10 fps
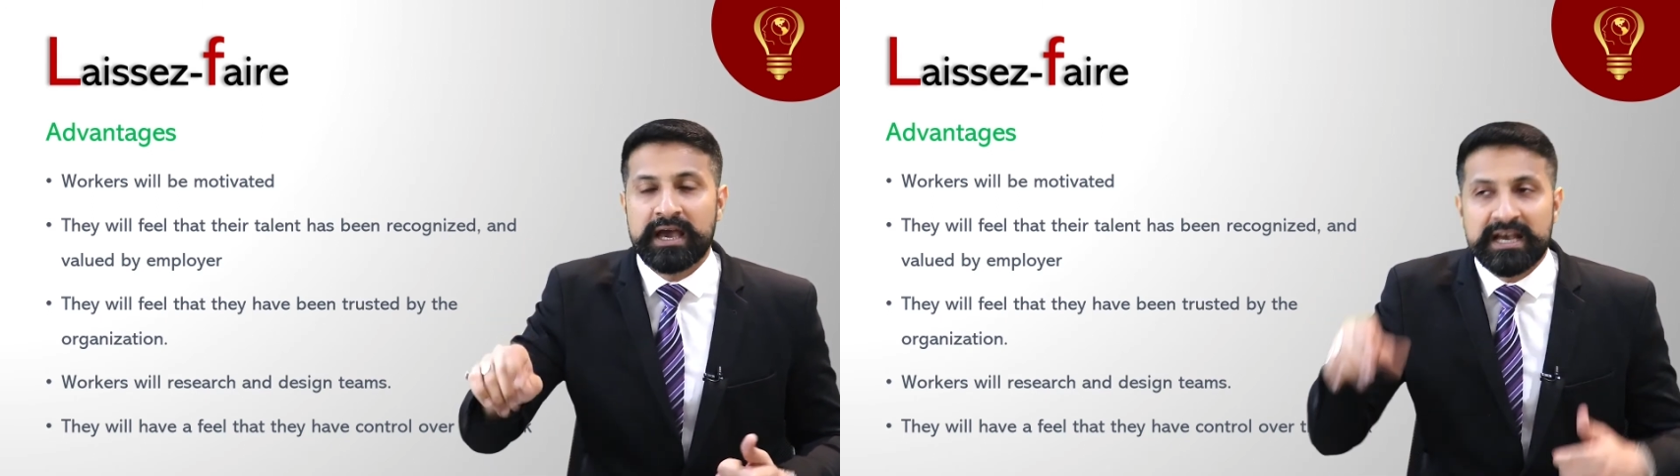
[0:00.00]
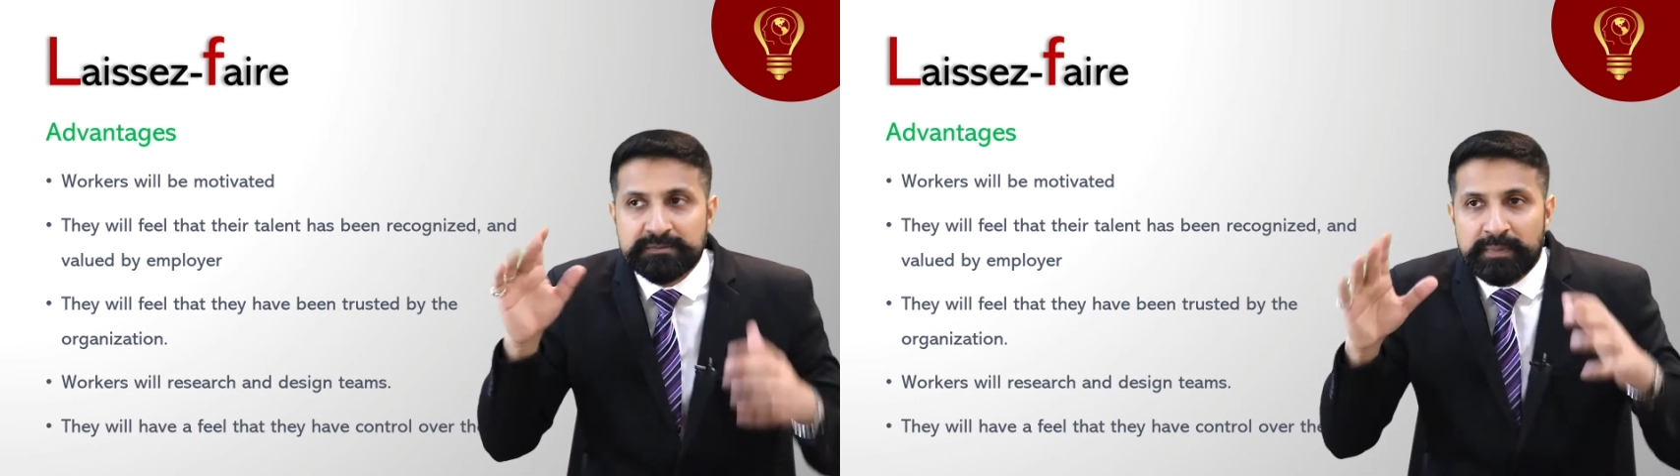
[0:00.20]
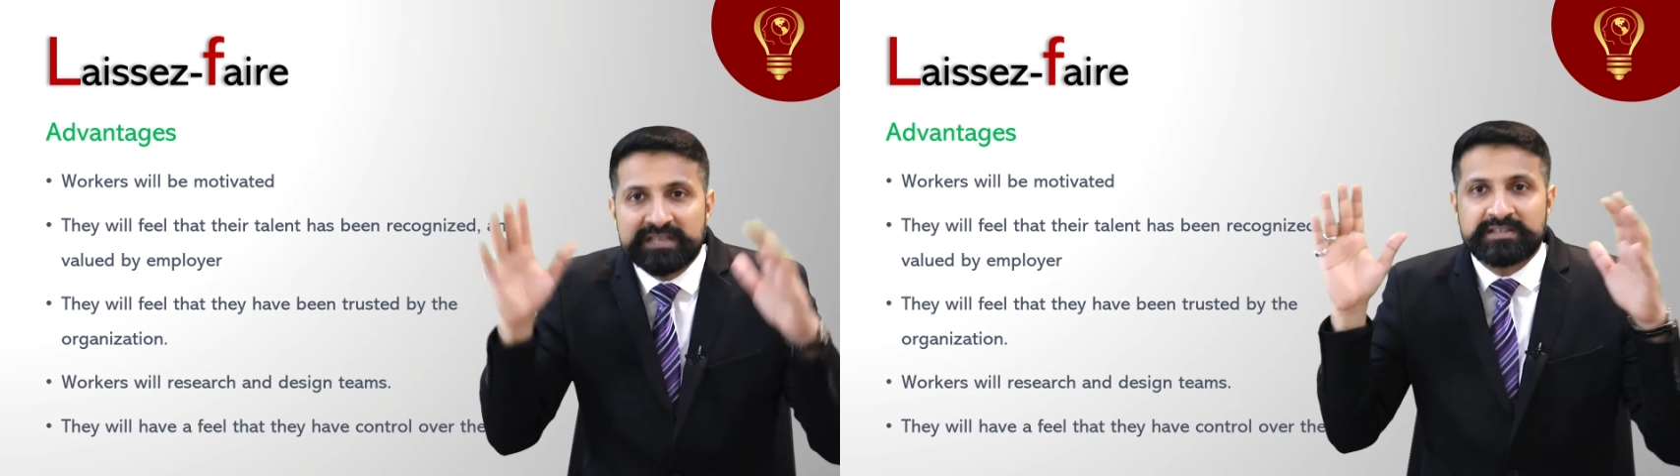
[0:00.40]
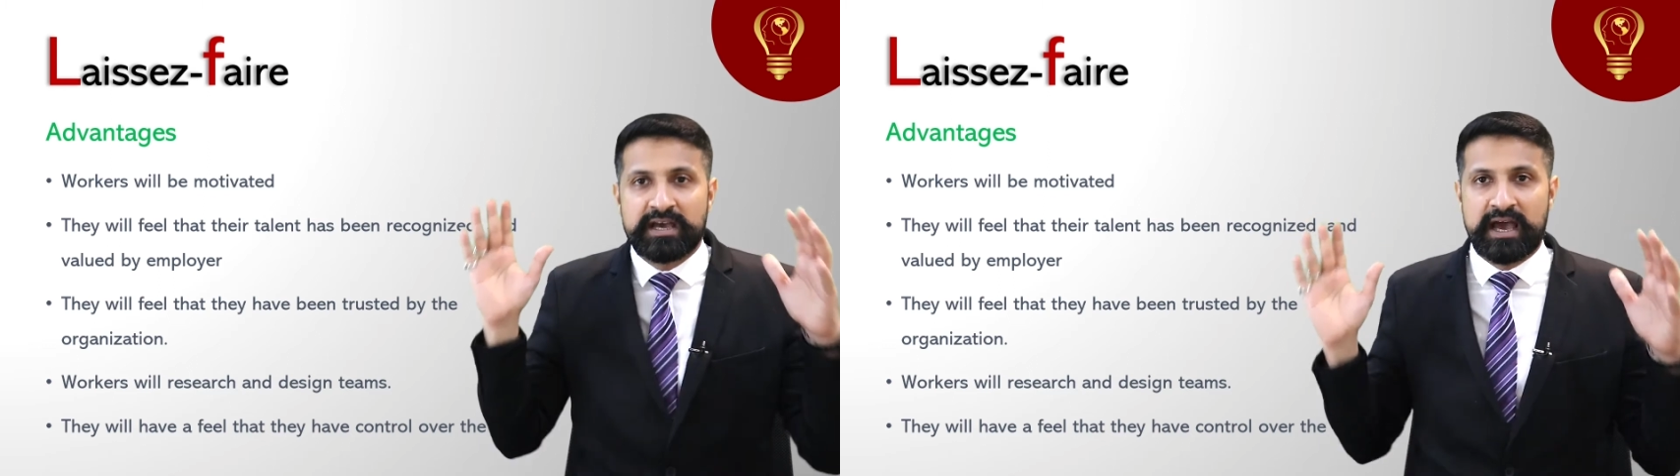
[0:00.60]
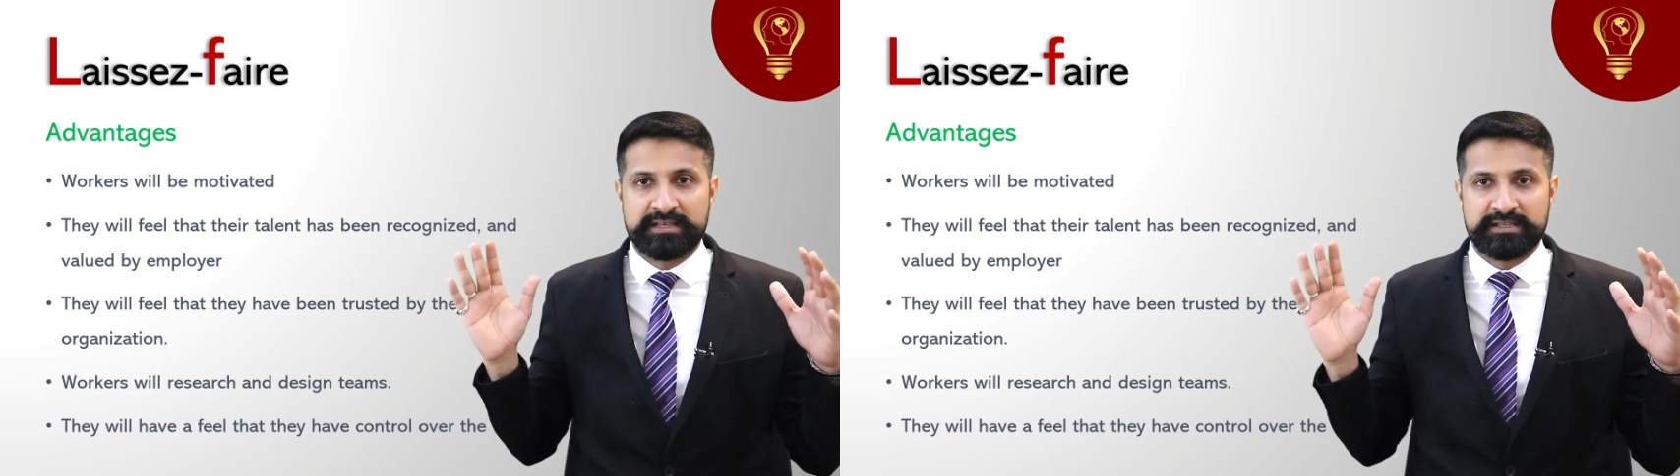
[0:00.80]
as best
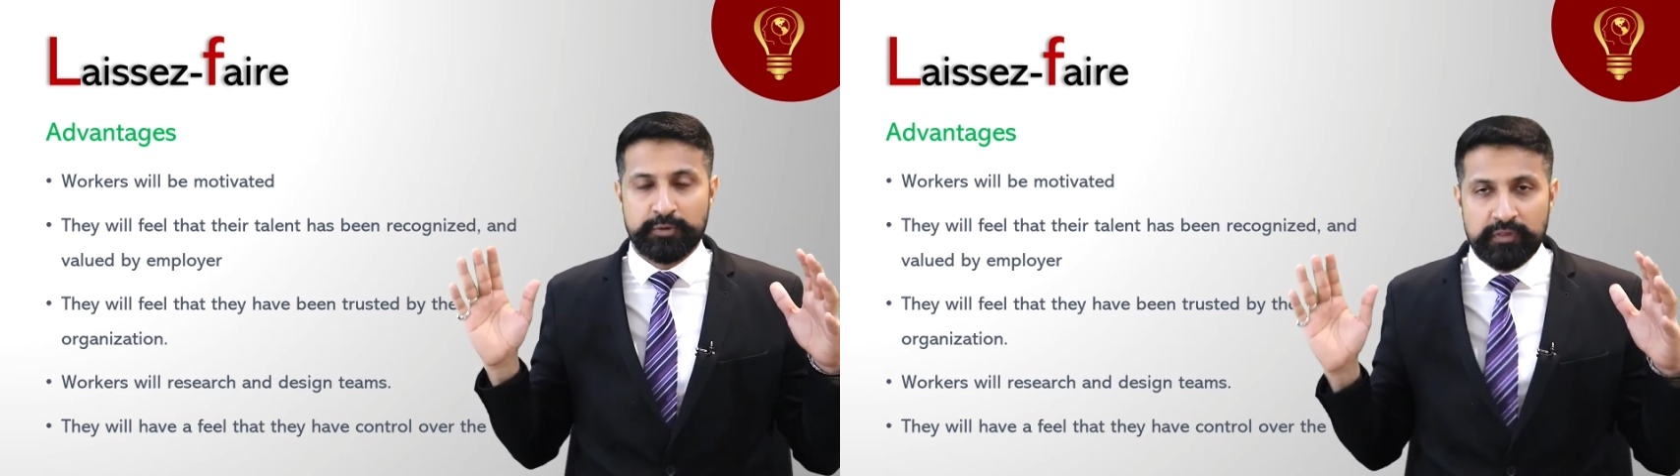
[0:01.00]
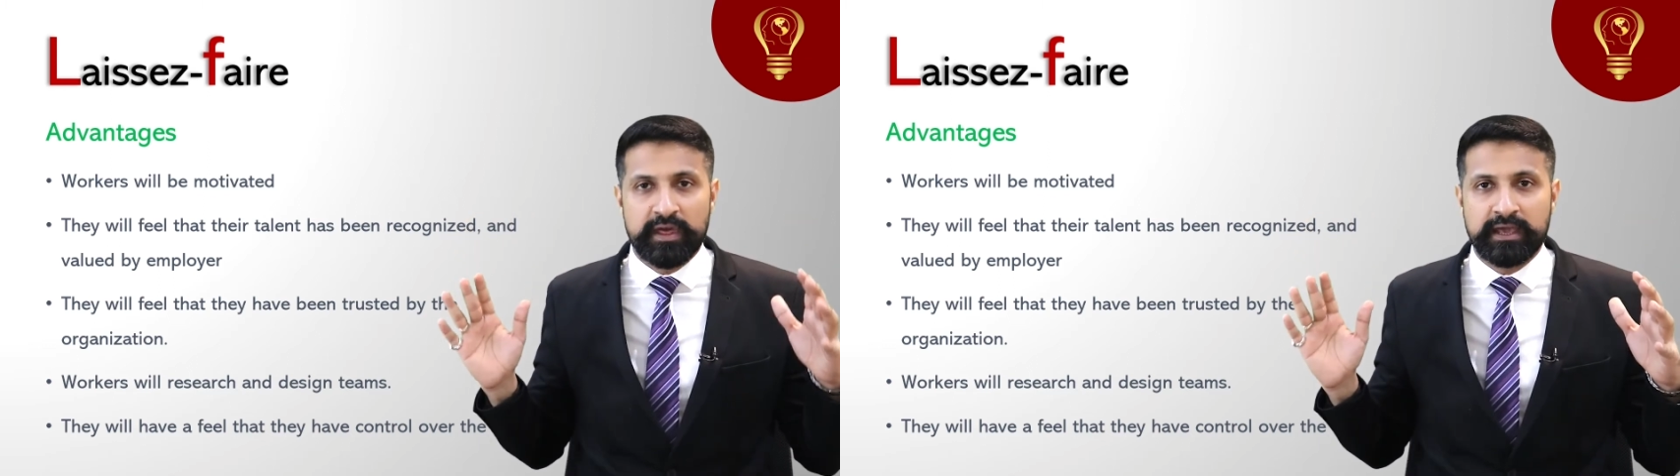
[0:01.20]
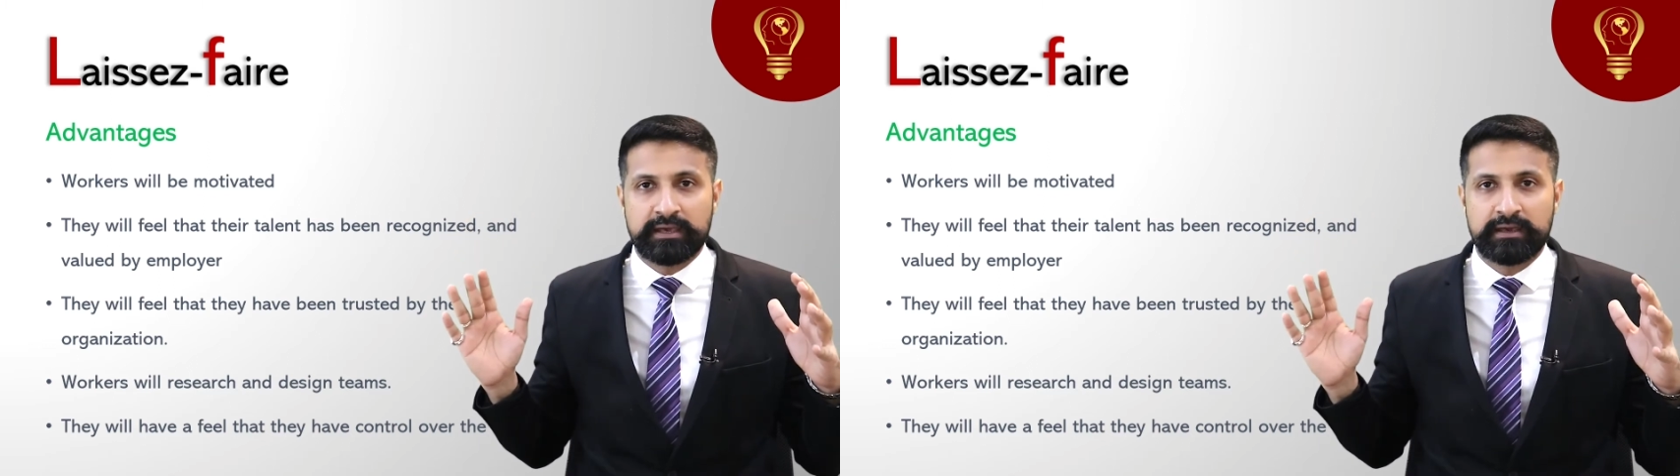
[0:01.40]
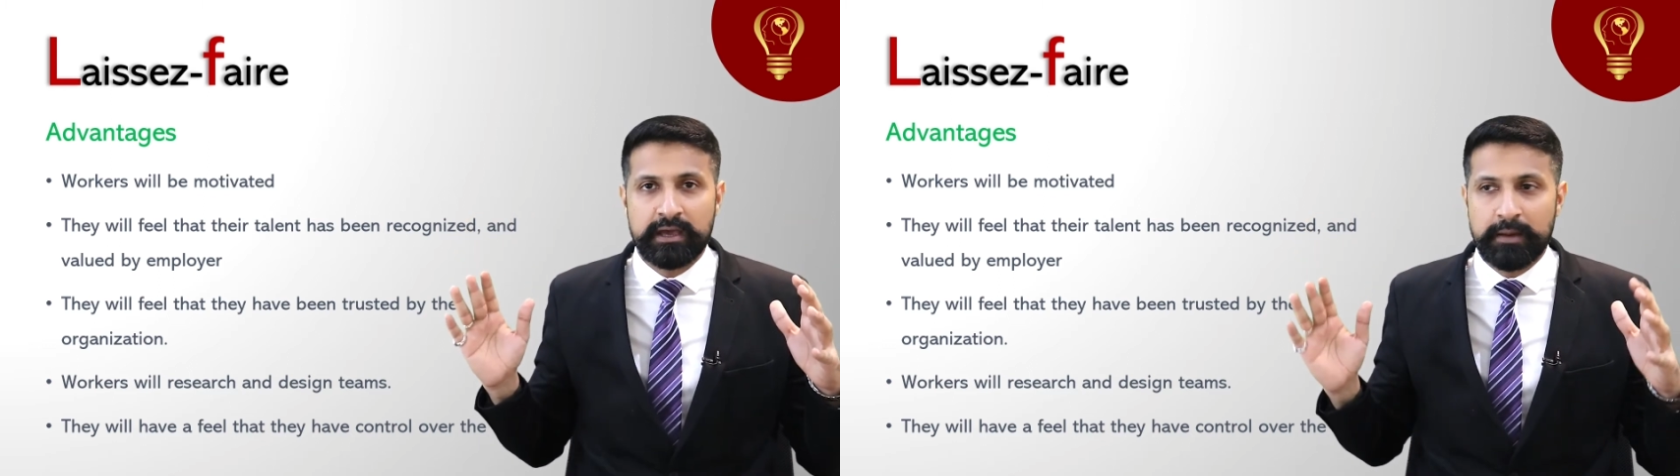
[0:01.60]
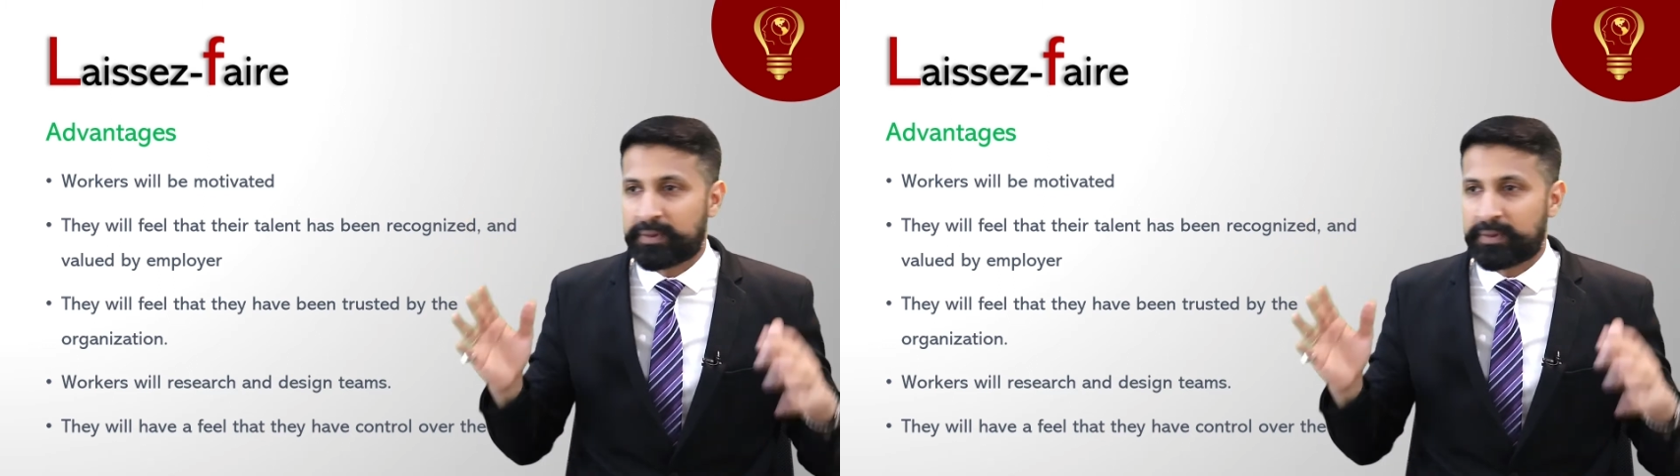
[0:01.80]
as you think.